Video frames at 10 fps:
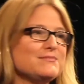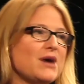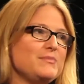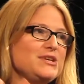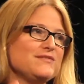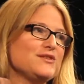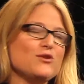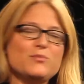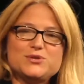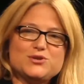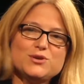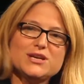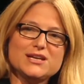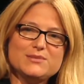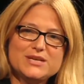might be given an
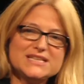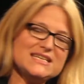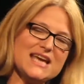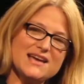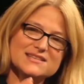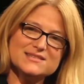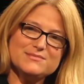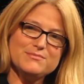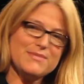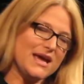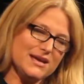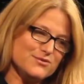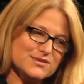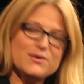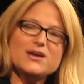opportunity because he has a maid
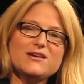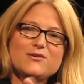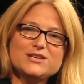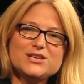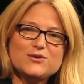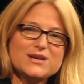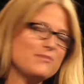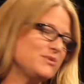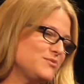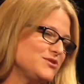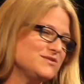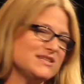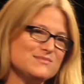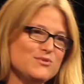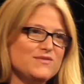or something, oh, you know, come and produce
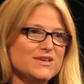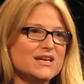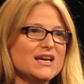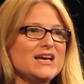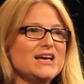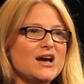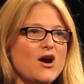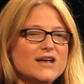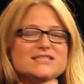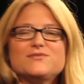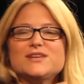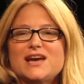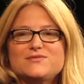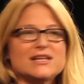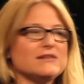this movie. I definitely
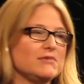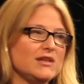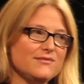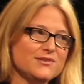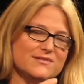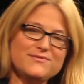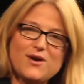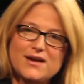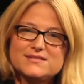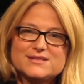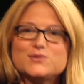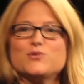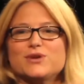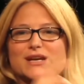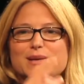have to like, well, I've got to find the
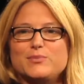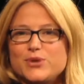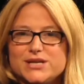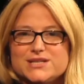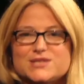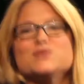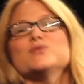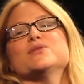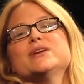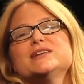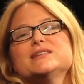story and bring the story.